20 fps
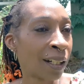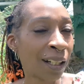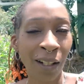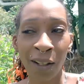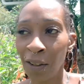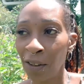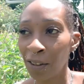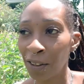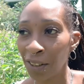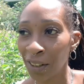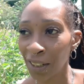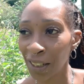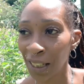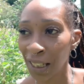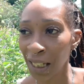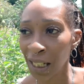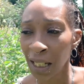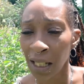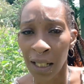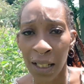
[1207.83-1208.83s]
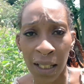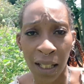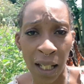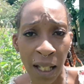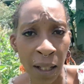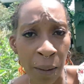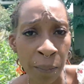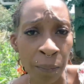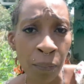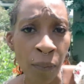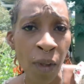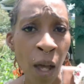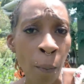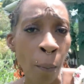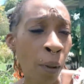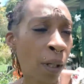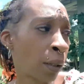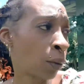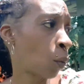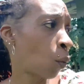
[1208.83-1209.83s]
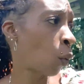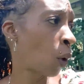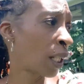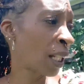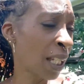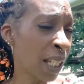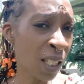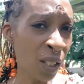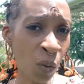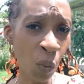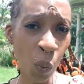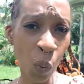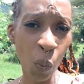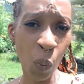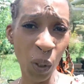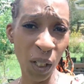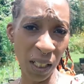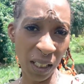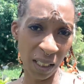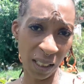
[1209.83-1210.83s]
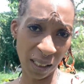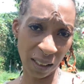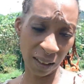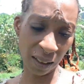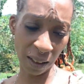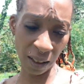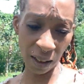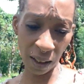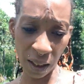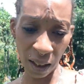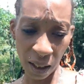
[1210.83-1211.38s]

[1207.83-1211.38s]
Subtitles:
Oh. Yeah. But what is worse